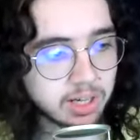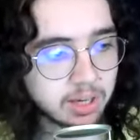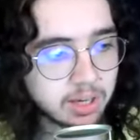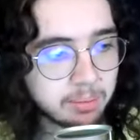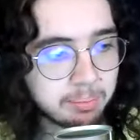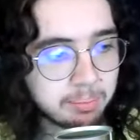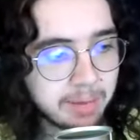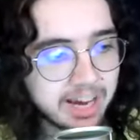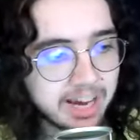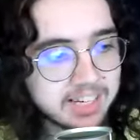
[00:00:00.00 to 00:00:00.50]

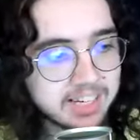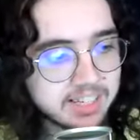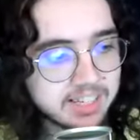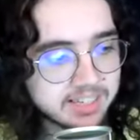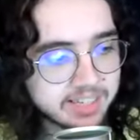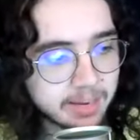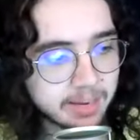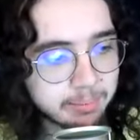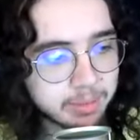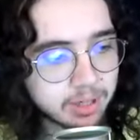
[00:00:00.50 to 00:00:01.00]
May
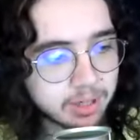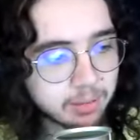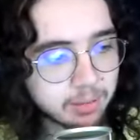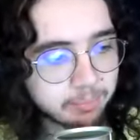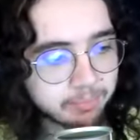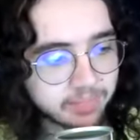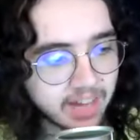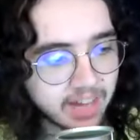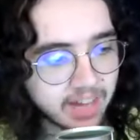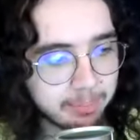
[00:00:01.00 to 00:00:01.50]
December,
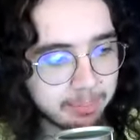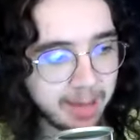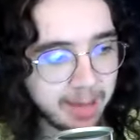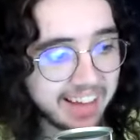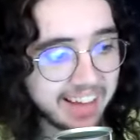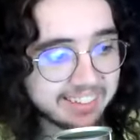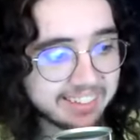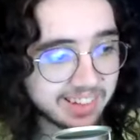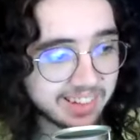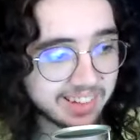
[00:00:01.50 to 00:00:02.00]
and
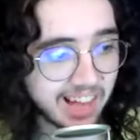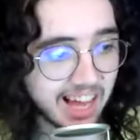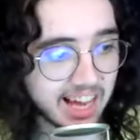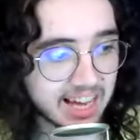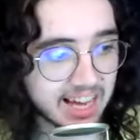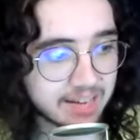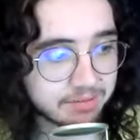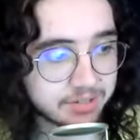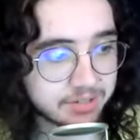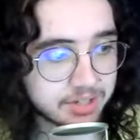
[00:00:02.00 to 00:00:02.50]
past
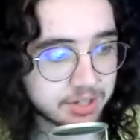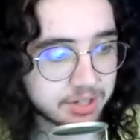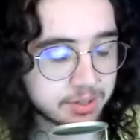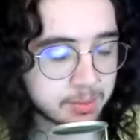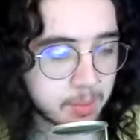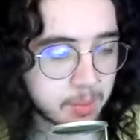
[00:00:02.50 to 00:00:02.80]
lives.